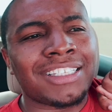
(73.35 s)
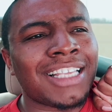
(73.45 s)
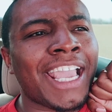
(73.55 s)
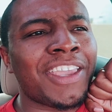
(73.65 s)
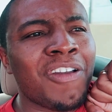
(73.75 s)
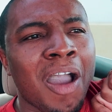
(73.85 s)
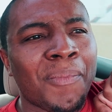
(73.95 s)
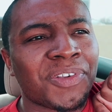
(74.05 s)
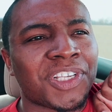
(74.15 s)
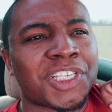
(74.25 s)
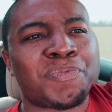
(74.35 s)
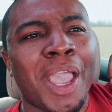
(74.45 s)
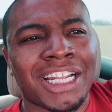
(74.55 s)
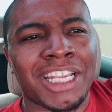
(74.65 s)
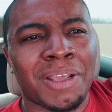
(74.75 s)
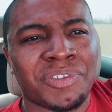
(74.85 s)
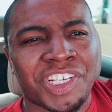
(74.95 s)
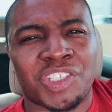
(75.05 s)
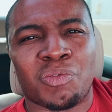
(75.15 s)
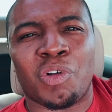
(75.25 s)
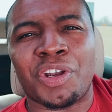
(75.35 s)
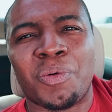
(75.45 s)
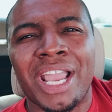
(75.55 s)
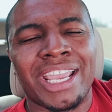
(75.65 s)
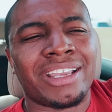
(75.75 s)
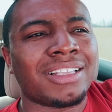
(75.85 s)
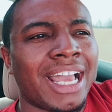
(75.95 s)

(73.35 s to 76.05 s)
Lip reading: it's like you're almost expecting him just to run away.